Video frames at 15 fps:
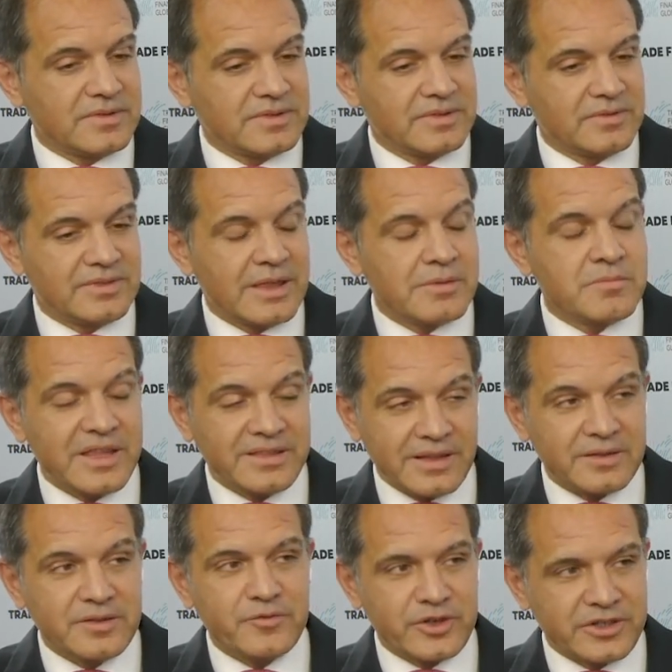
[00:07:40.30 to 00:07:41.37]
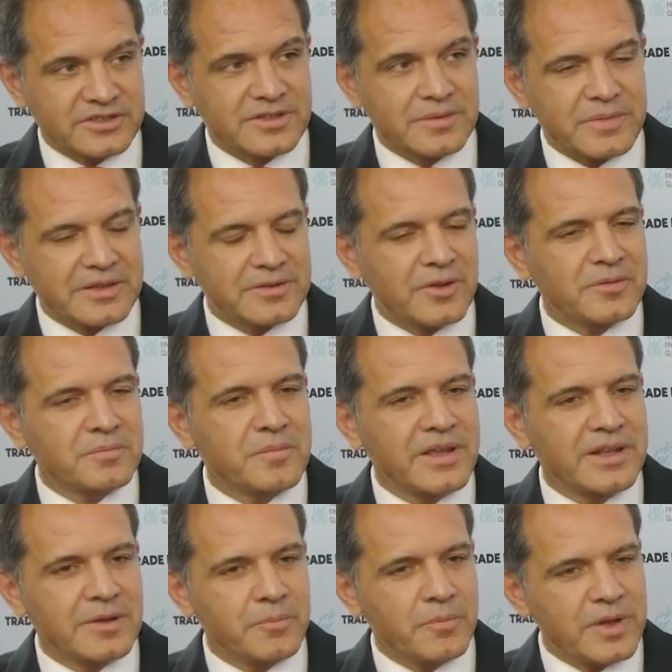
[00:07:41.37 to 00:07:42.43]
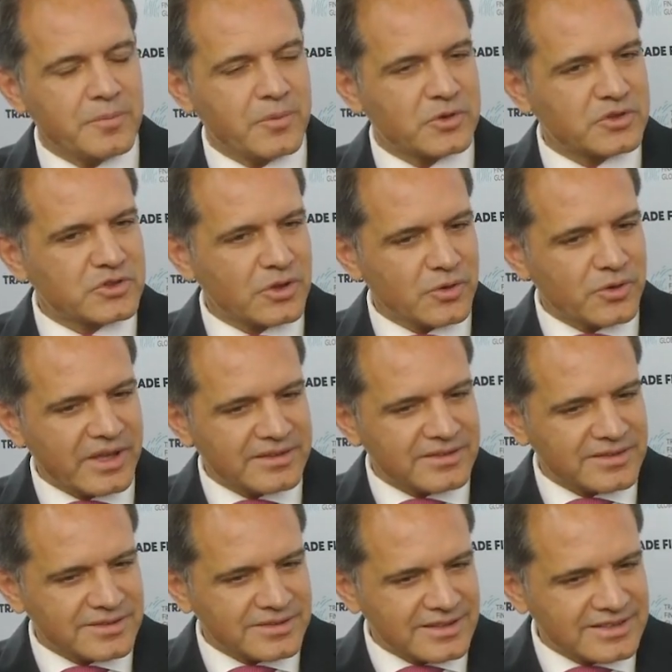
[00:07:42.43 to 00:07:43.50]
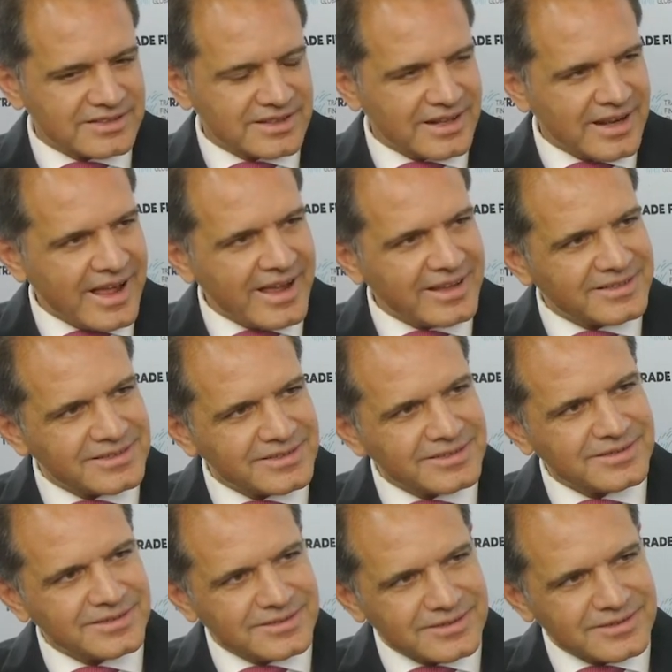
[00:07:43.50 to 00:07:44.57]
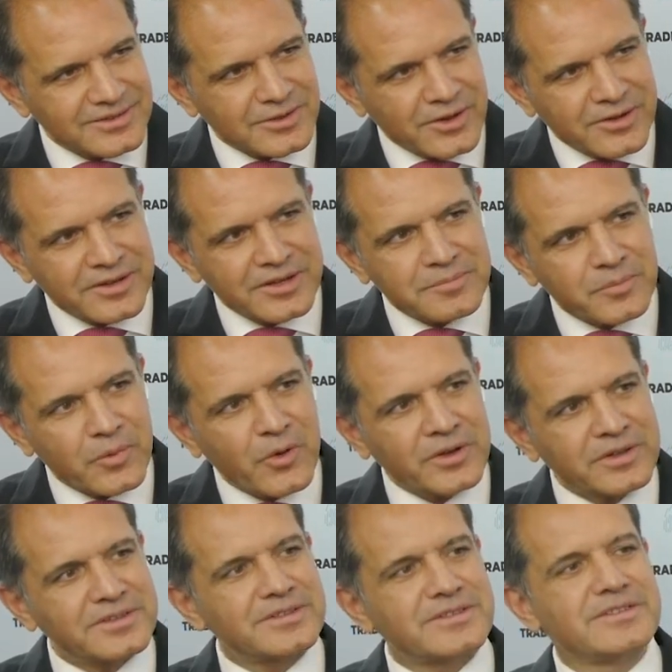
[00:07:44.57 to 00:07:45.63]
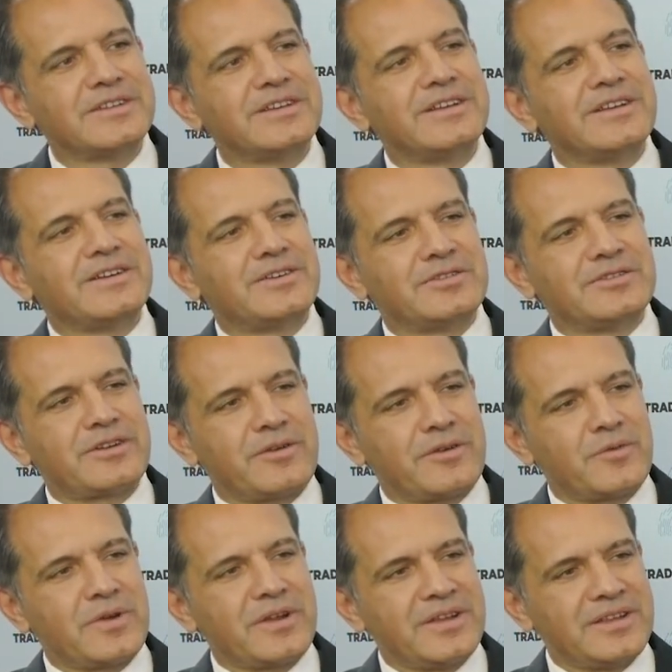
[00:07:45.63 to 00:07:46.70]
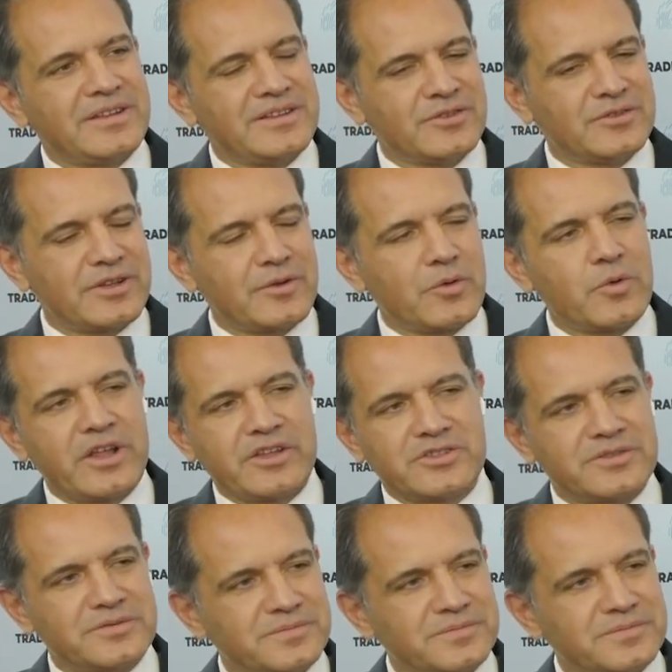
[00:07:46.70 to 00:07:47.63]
that made a difference. But not many people saw that slight turning point on the regulation.